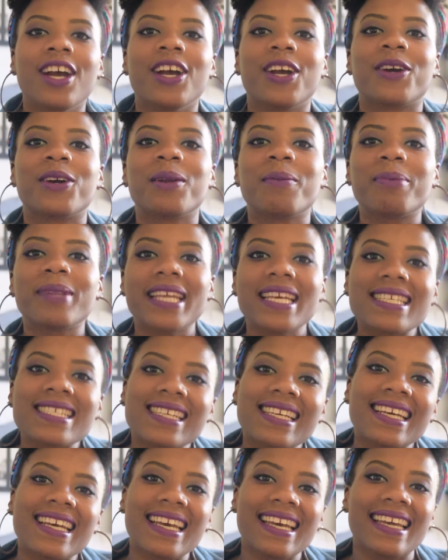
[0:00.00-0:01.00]
You're going to place
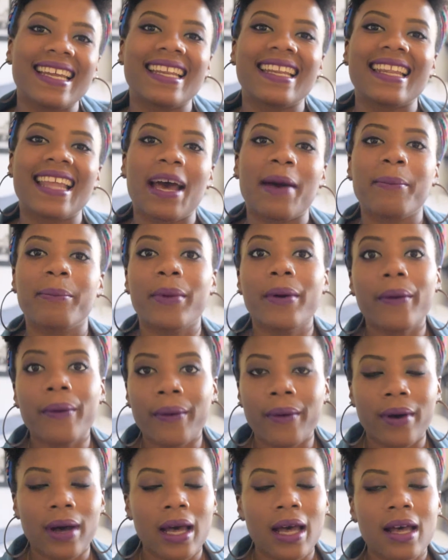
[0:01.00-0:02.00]
it in that
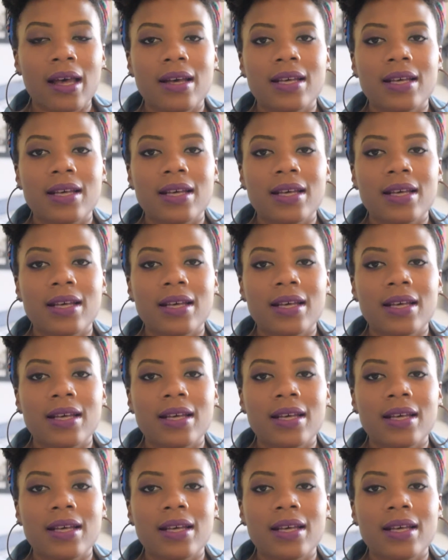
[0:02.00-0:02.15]
bowl.